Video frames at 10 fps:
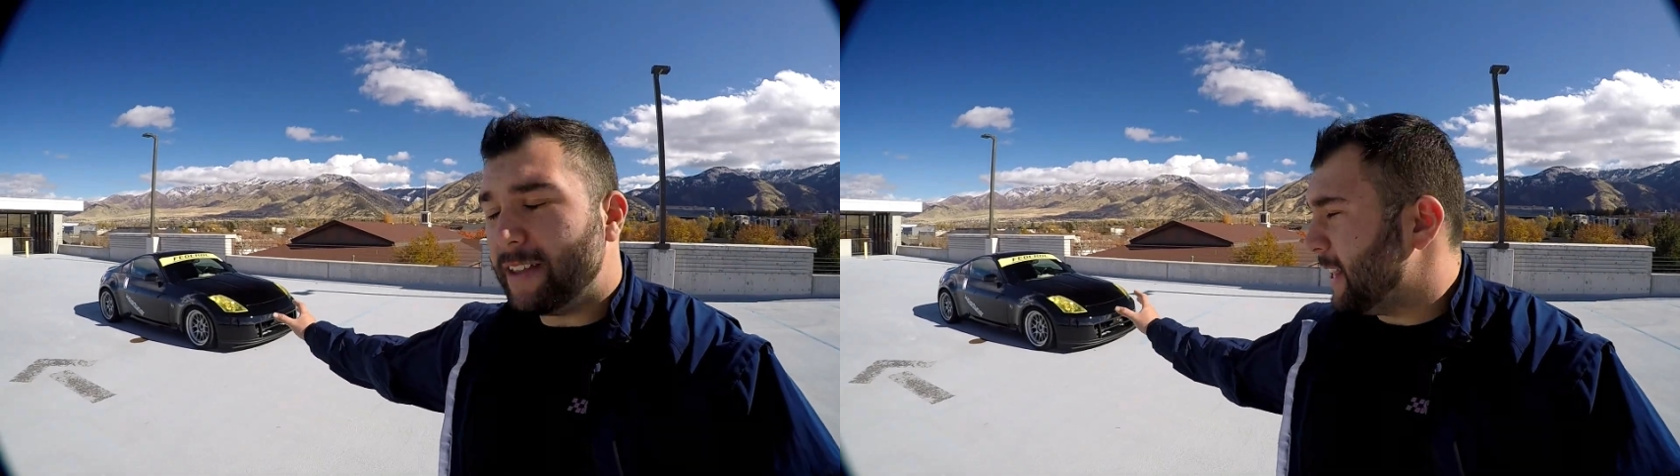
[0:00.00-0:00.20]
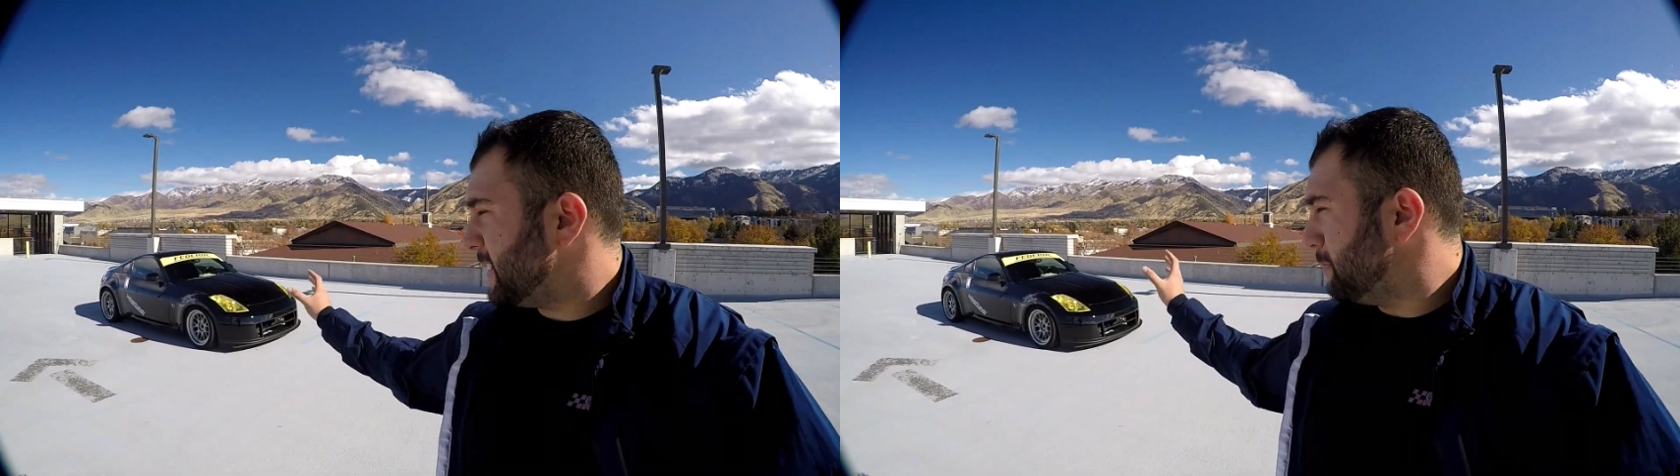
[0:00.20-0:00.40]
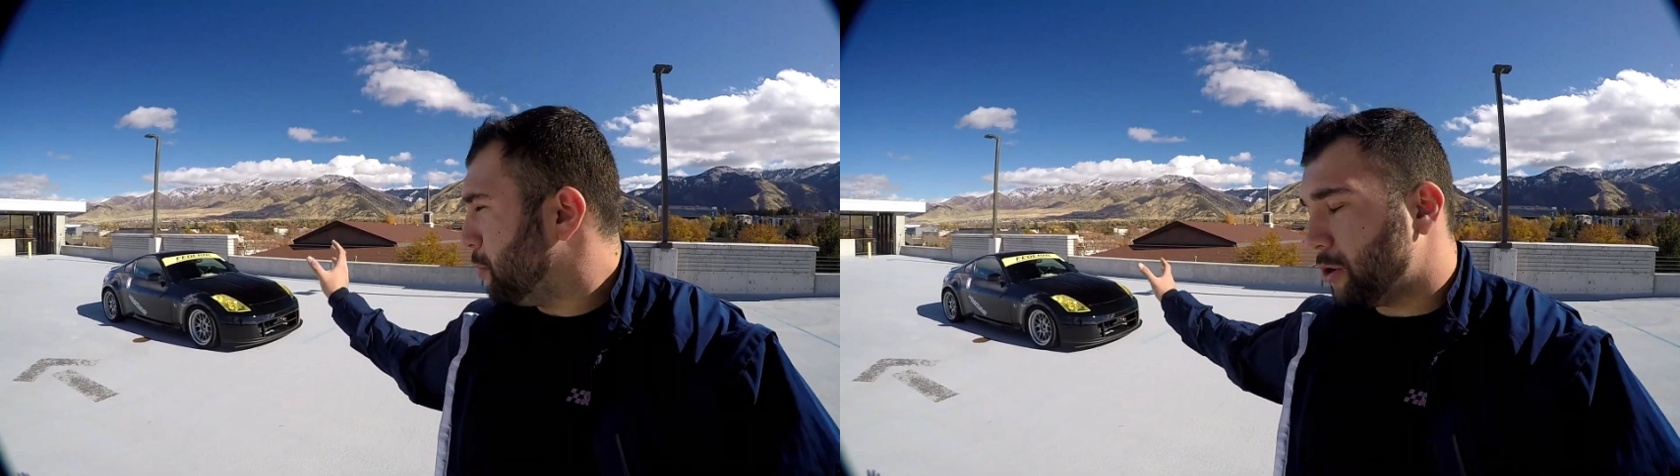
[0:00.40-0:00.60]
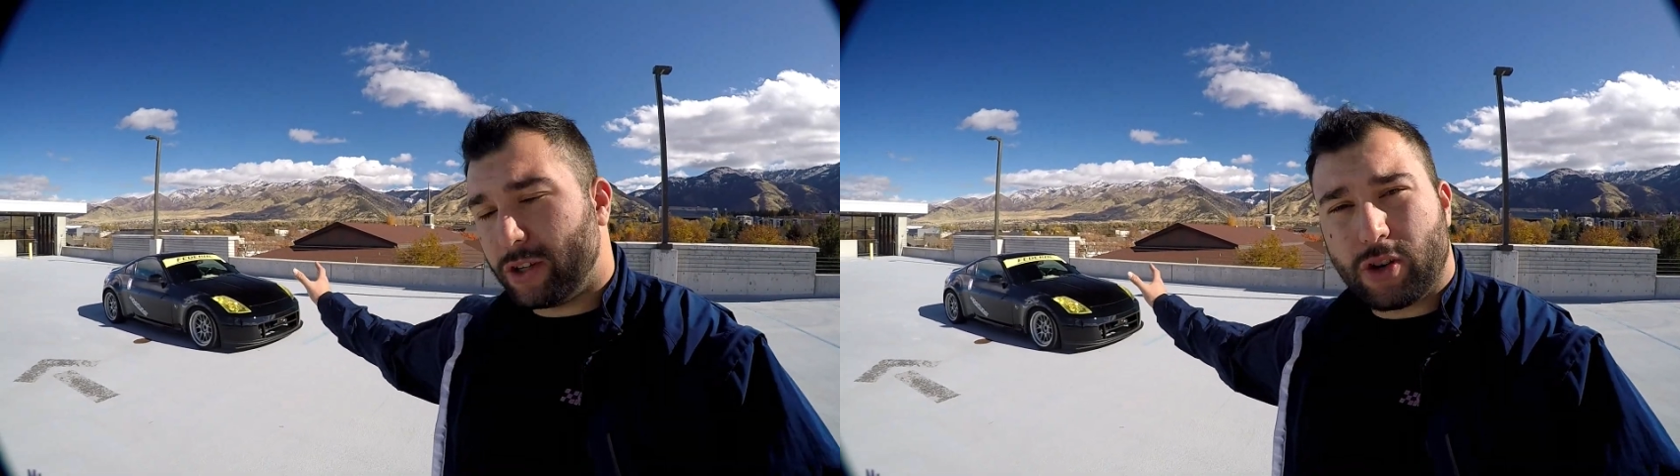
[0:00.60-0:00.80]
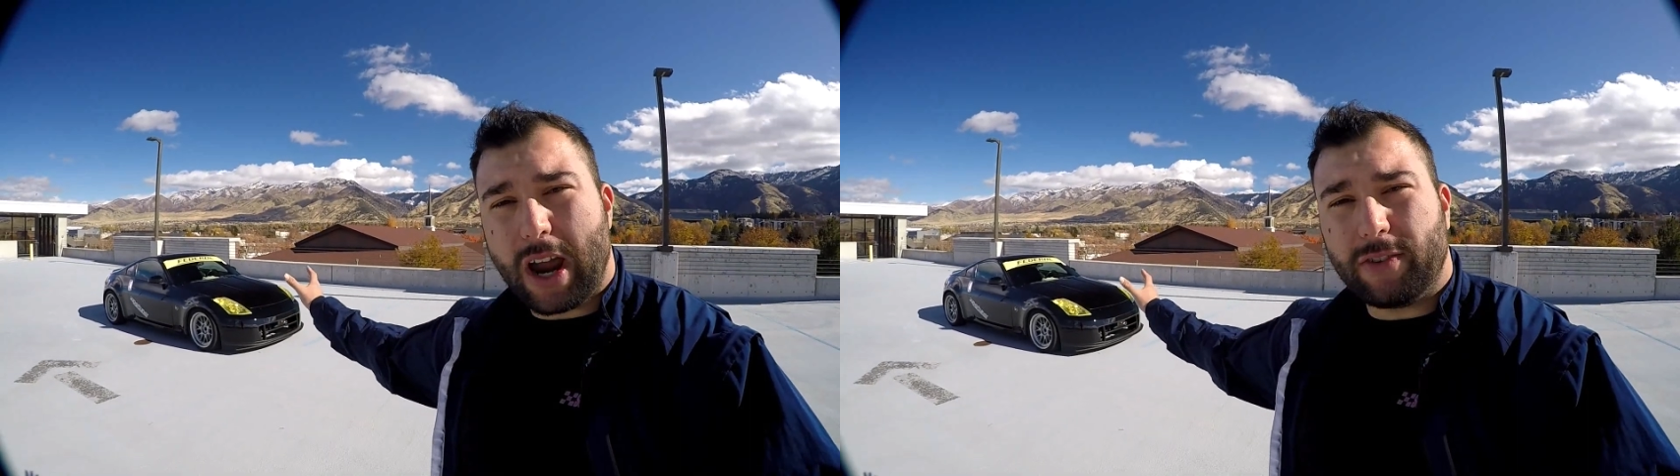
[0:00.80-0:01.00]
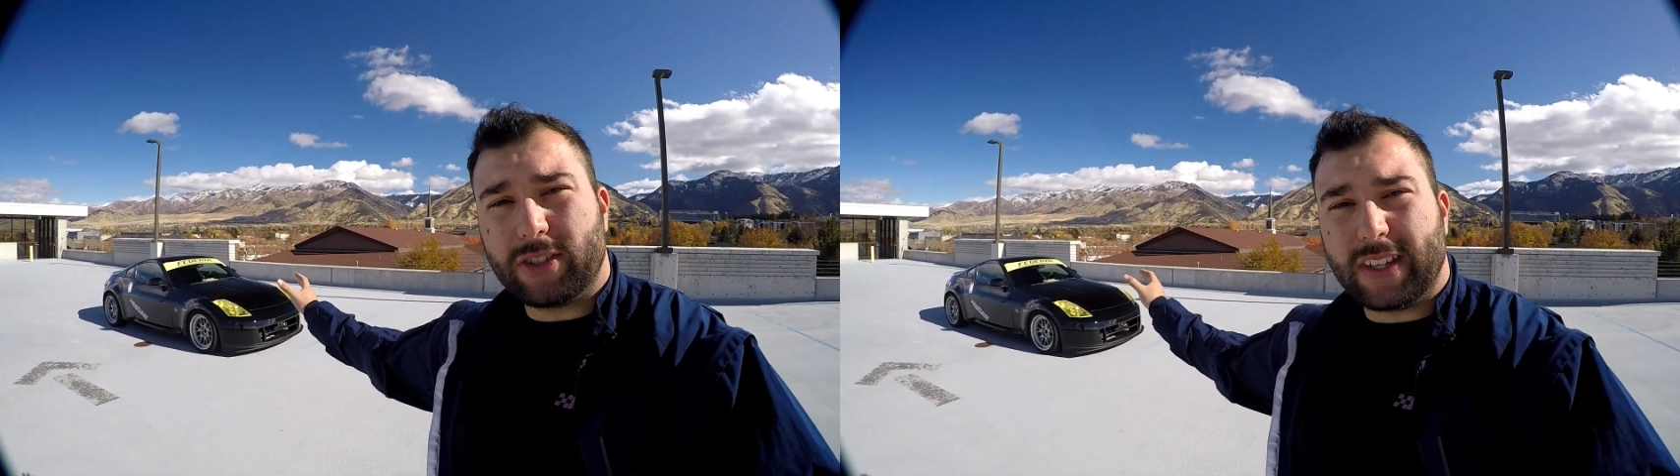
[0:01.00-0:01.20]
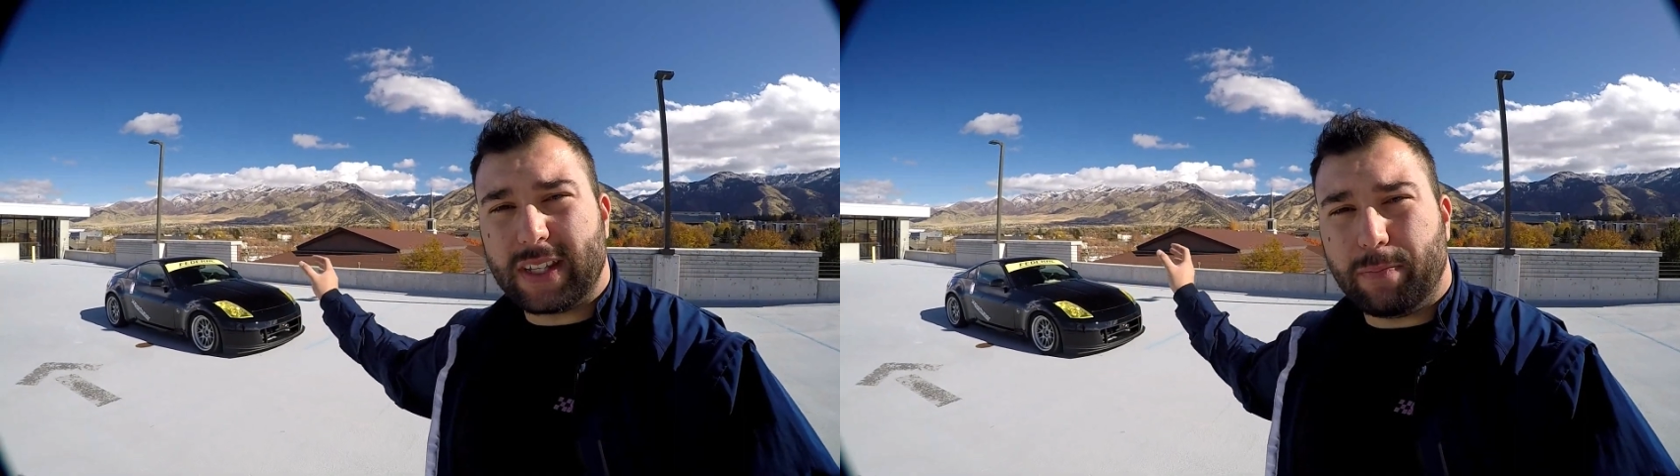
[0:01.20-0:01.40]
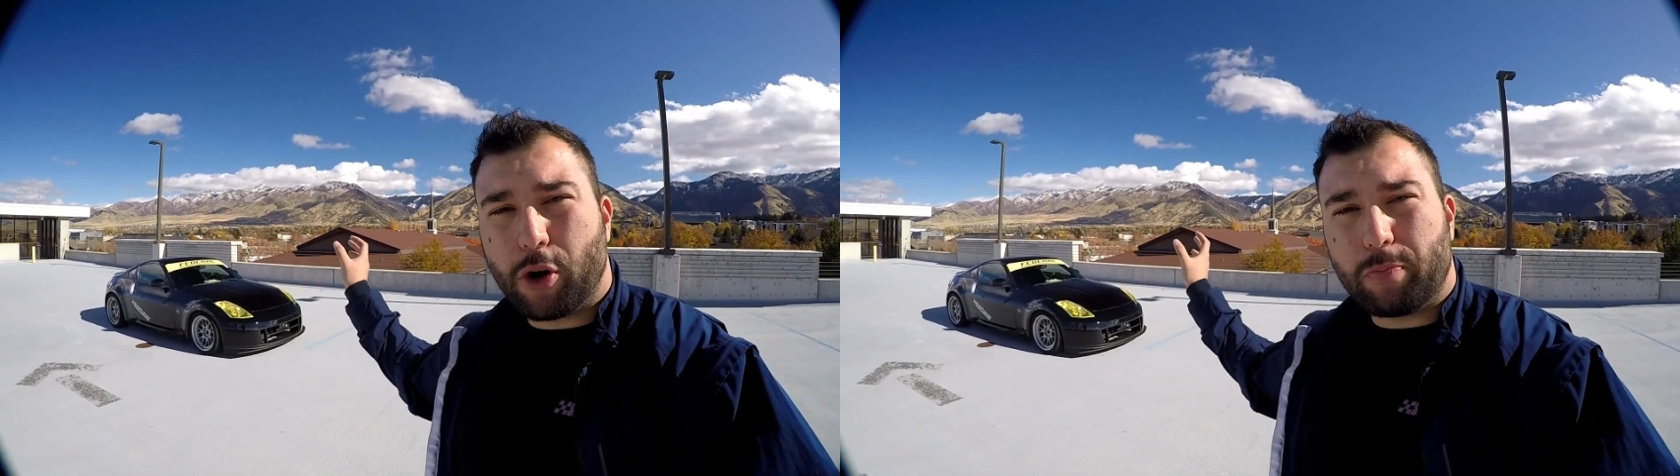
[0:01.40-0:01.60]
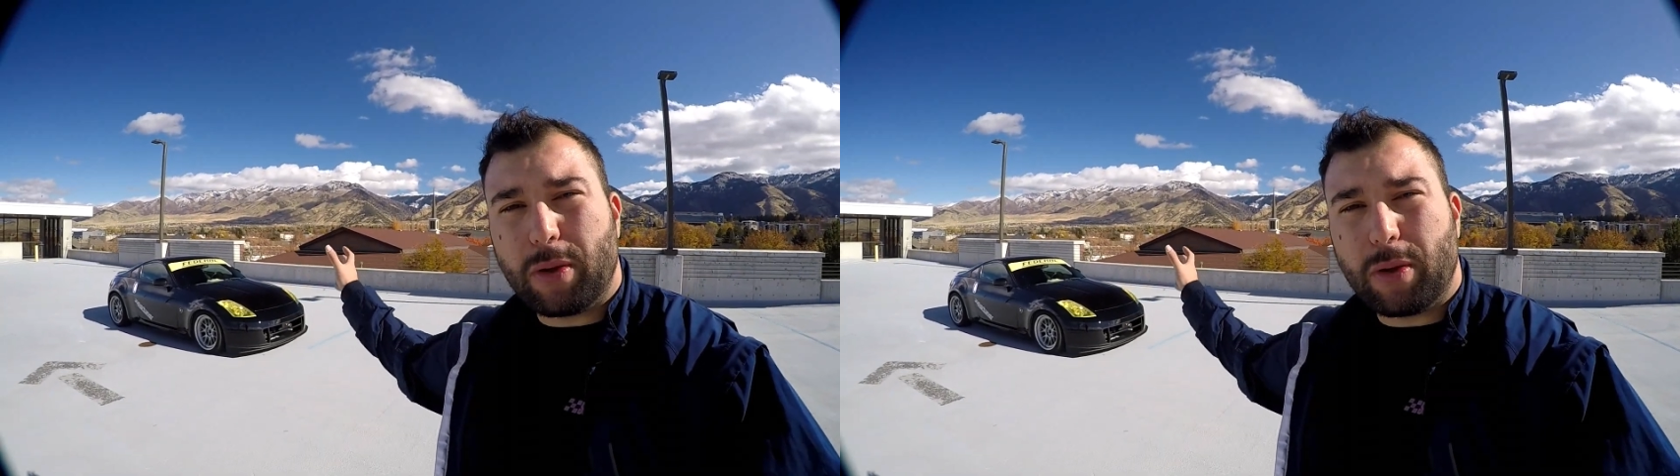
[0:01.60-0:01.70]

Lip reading: They support drivers, they support